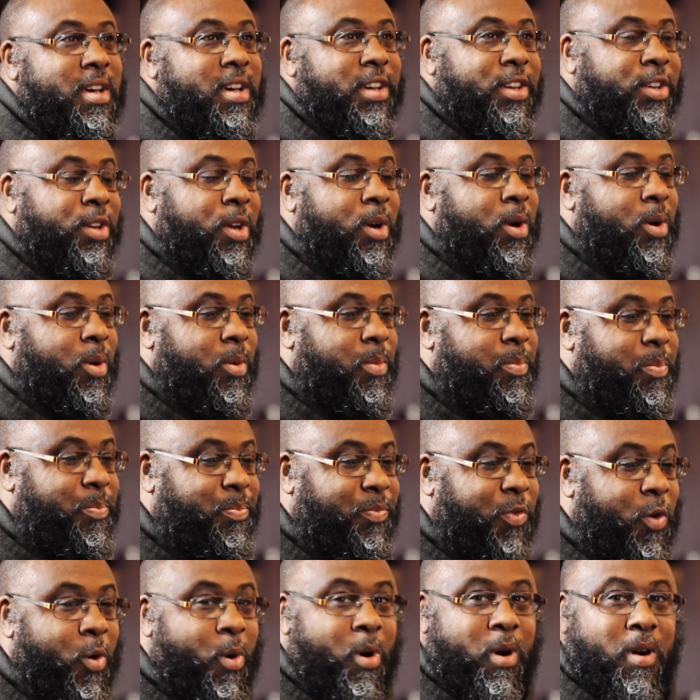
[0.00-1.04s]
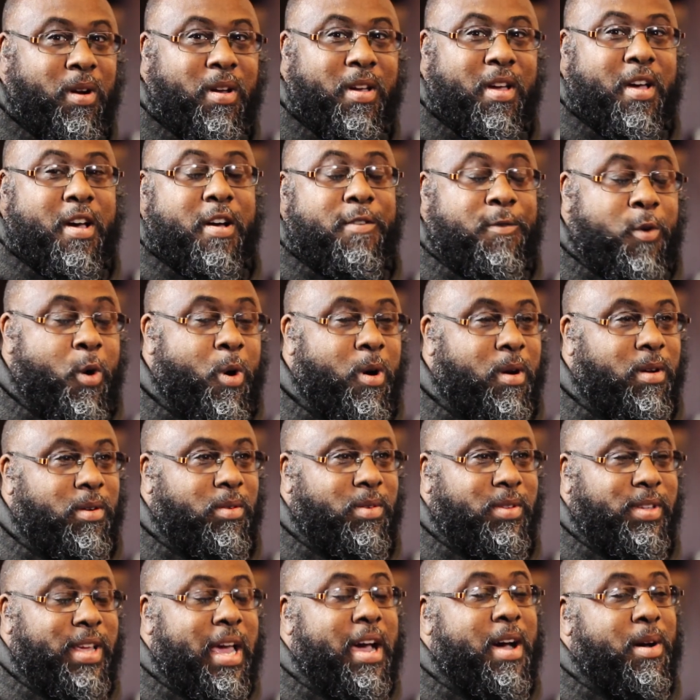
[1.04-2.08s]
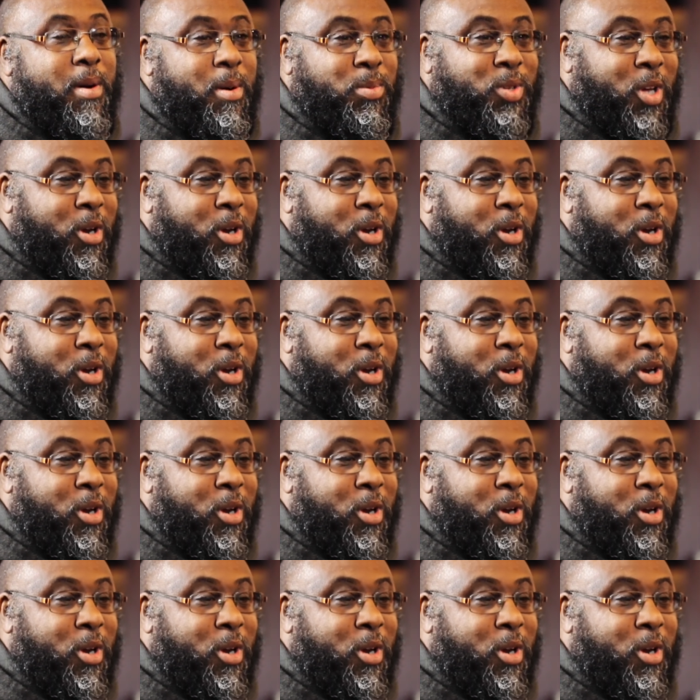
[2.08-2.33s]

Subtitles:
You know, but you're